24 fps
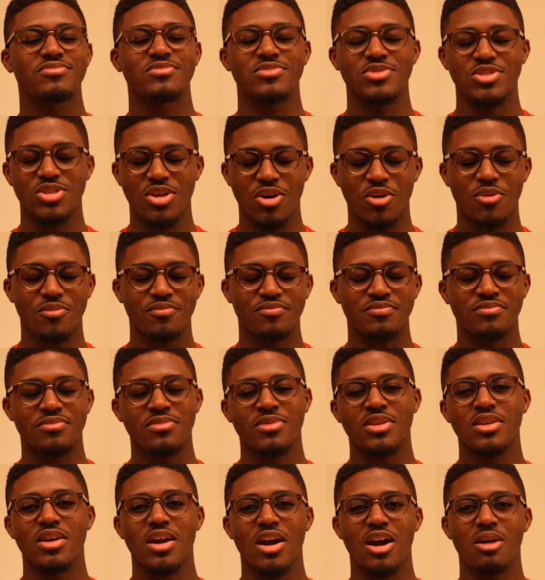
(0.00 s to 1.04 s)
So
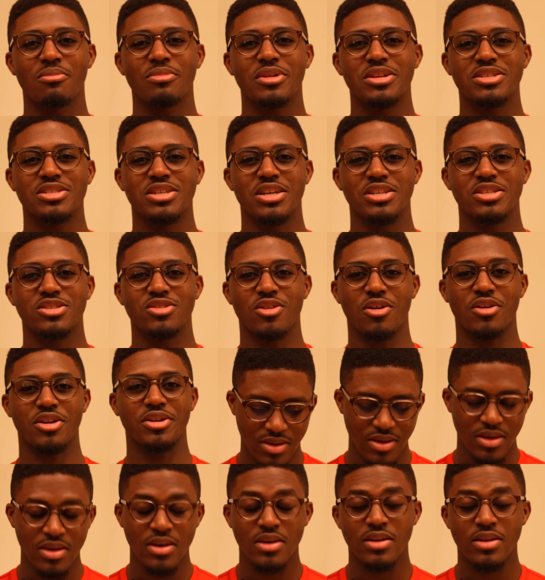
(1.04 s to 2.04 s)
let's get started.